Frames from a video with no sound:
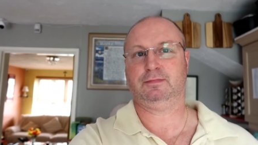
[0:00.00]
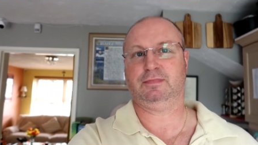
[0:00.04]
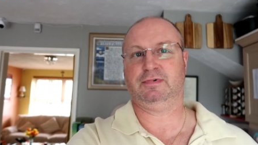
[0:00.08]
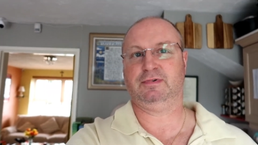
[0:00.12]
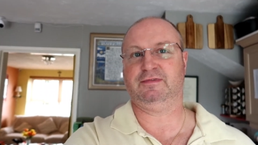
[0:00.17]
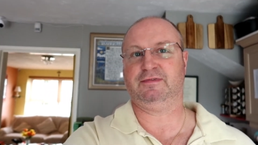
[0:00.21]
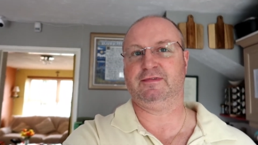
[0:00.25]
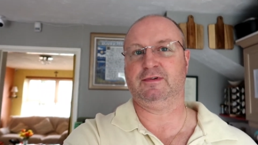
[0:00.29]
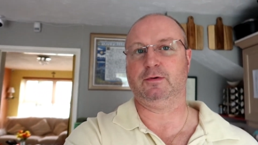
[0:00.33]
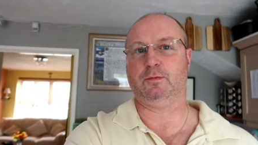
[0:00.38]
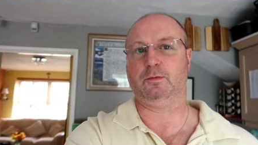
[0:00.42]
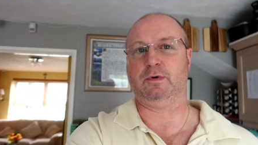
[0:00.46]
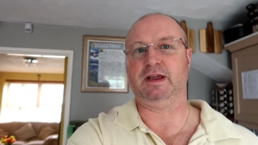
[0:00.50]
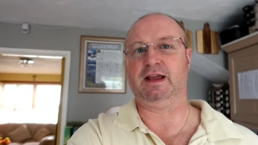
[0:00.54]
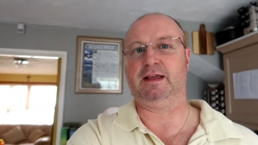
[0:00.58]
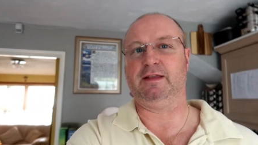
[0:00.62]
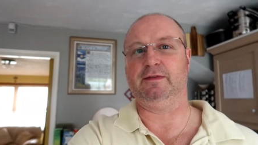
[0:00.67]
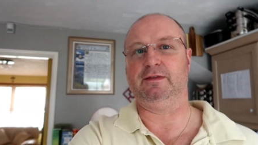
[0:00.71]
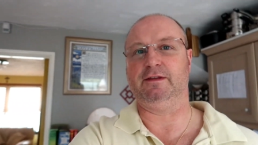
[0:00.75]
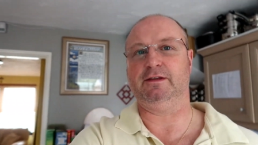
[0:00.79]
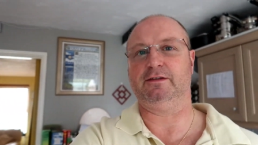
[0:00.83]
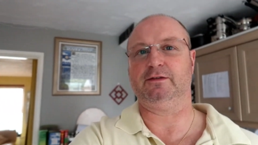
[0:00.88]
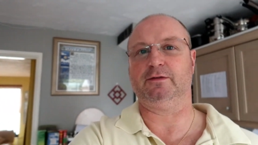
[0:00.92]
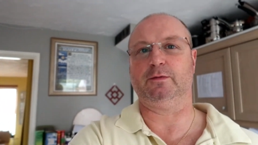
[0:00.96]
before we
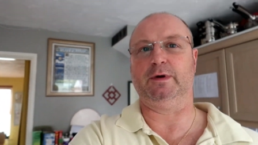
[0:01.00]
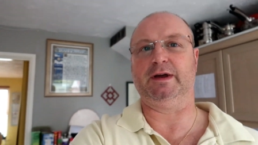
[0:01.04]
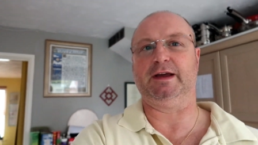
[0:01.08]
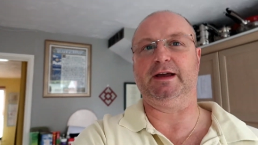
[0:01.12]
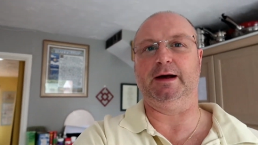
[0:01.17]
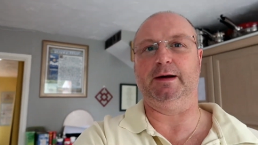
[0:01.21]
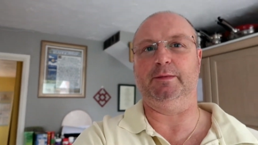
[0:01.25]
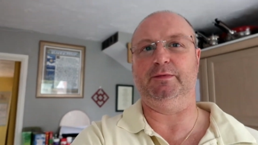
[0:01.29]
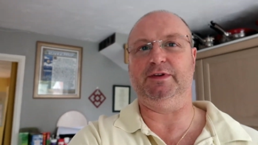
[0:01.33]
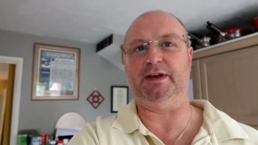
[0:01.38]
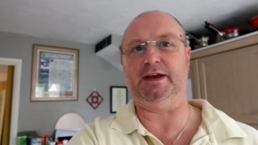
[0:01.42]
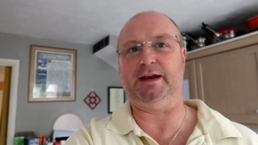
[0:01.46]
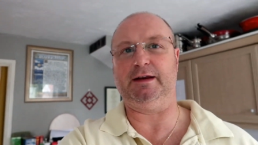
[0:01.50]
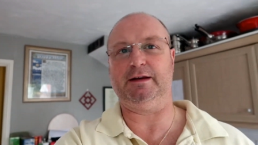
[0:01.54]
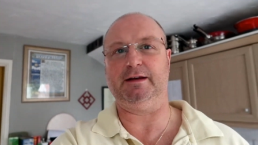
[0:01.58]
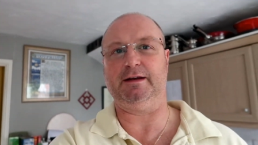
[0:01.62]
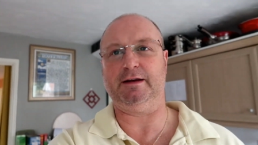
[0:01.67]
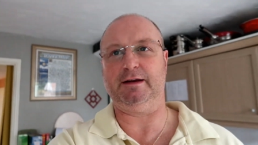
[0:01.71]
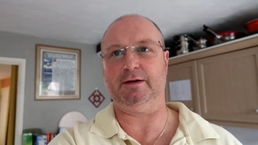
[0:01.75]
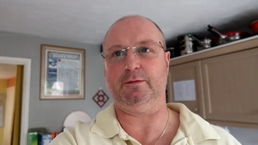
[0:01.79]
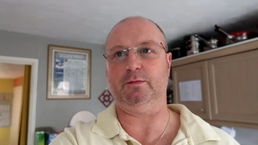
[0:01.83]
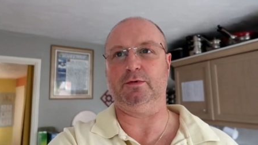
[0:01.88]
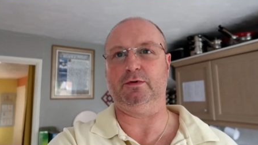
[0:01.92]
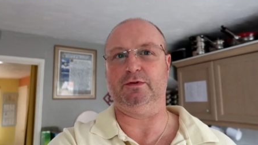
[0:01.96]
end this quick update
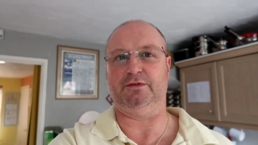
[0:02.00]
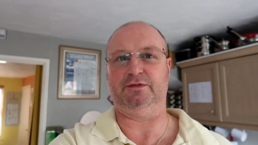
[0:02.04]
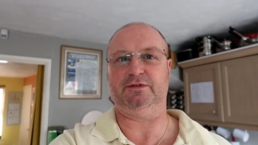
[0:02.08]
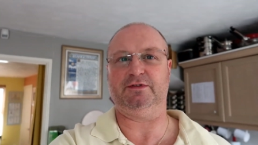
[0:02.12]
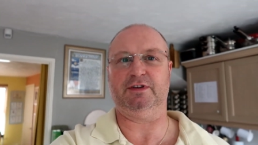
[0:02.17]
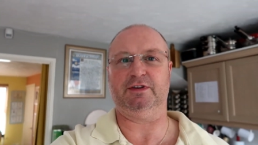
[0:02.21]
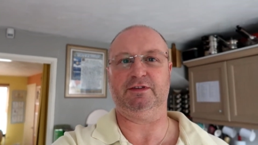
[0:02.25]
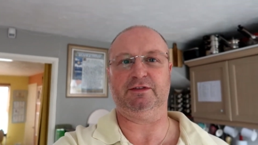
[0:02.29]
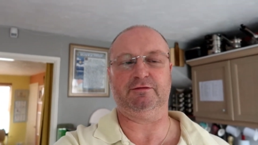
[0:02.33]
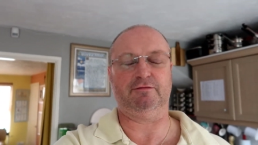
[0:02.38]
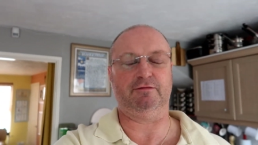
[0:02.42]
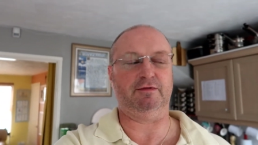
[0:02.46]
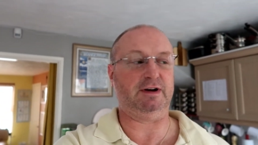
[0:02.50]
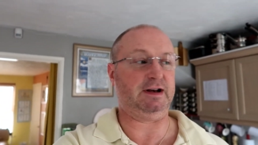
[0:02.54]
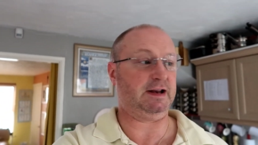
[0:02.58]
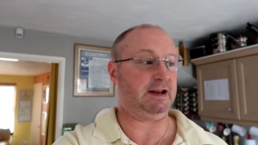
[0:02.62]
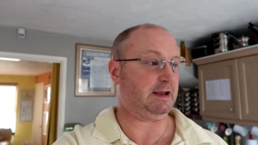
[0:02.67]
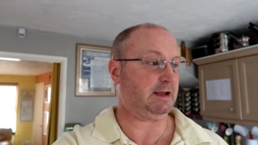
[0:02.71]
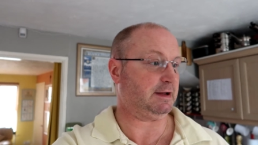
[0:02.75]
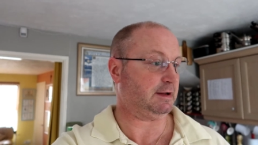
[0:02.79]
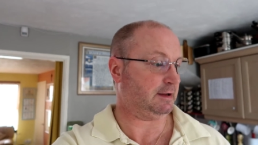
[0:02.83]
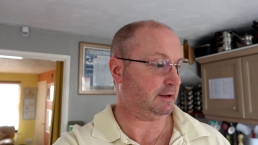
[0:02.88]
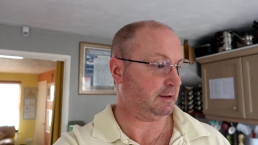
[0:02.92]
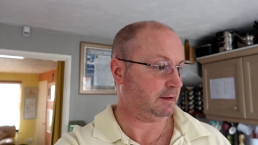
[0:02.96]
and it was just
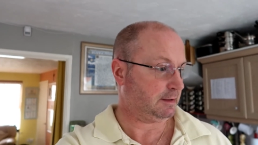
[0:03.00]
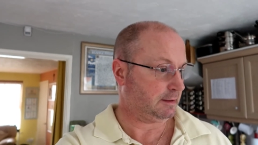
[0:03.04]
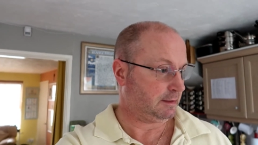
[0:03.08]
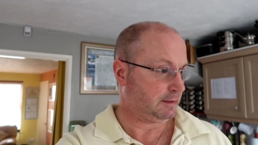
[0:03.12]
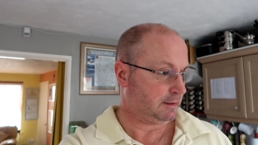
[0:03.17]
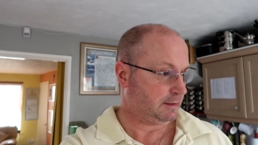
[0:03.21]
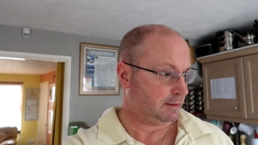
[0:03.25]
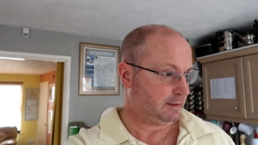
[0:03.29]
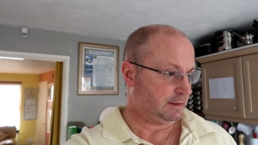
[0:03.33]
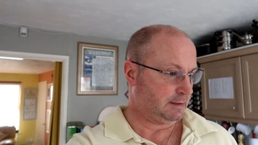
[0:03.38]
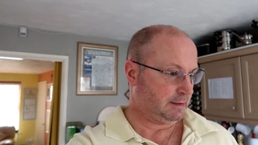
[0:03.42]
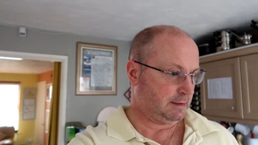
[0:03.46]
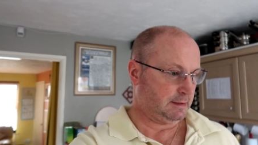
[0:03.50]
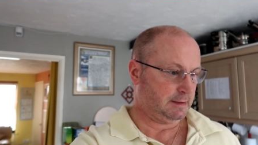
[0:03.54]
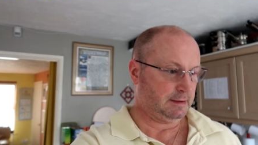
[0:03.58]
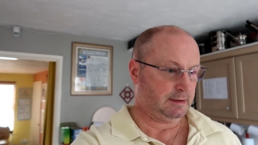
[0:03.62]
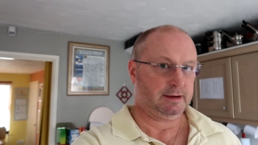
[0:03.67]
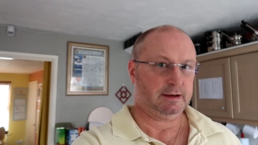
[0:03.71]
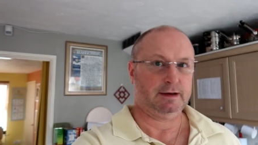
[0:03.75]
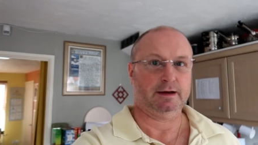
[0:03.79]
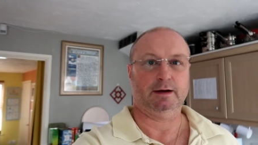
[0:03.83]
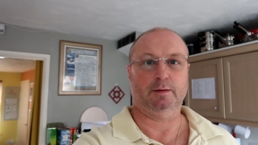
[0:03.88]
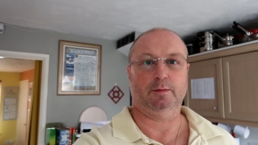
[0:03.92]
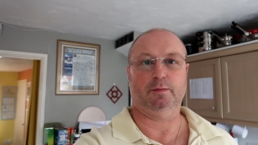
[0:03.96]
really a
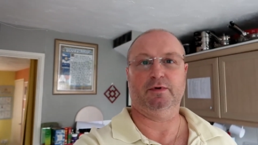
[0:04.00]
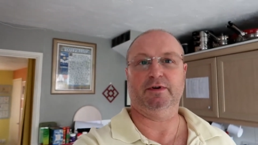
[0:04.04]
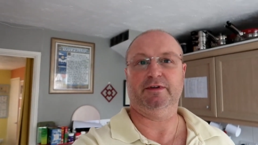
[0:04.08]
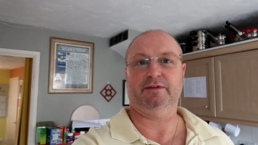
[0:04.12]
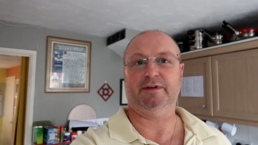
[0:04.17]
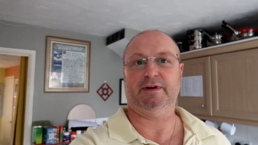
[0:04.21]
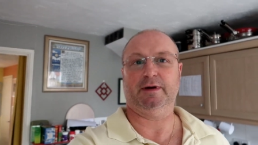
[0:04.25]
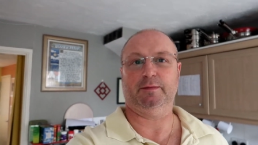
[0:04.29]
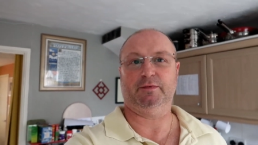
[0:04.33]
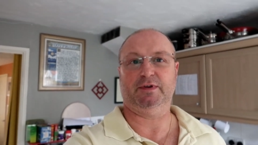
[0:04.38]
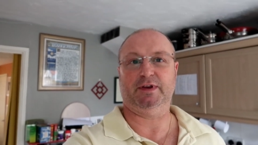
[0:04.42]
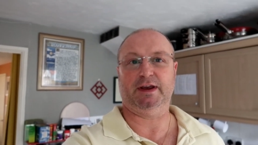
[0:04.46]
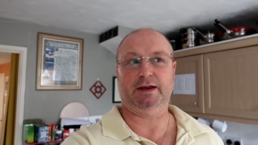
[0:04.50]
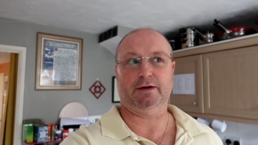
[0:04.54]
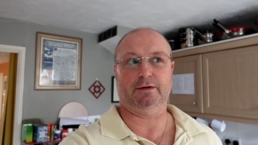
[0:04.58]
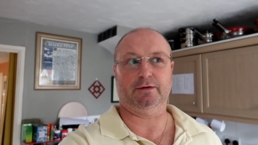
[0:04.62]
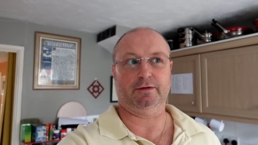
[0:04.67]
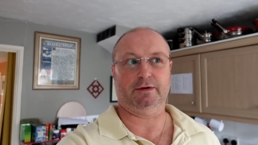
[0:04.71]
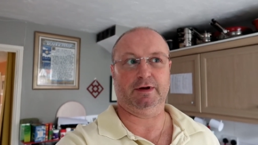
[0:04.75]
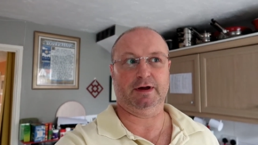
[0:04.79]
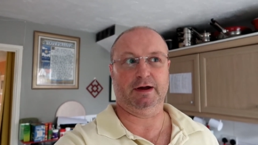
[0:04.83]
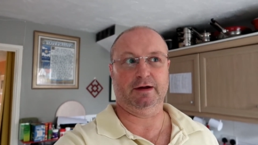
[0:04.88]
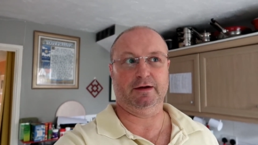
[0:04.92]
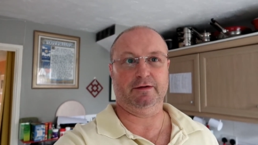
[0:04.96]
a brief update
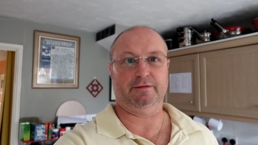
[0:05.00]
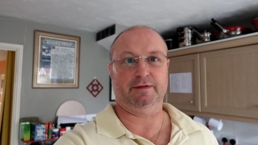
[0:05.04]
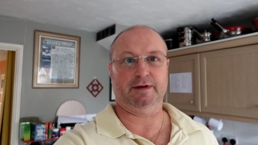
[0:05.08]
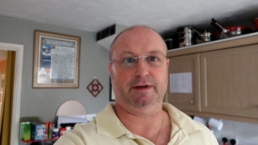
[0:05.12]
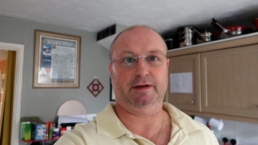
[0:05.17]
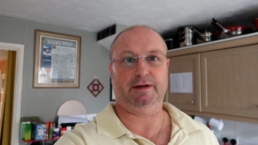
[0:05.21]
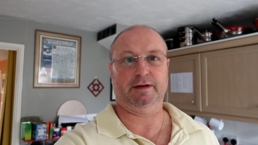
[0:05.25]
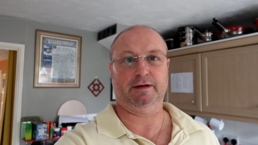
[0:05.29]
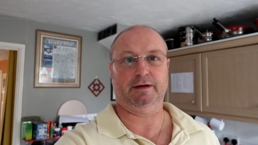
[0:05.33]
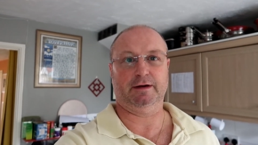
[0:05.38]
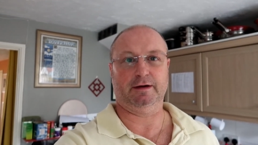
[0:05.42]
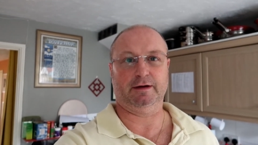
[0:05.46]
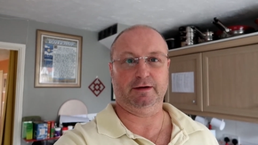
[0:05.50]
on COVID.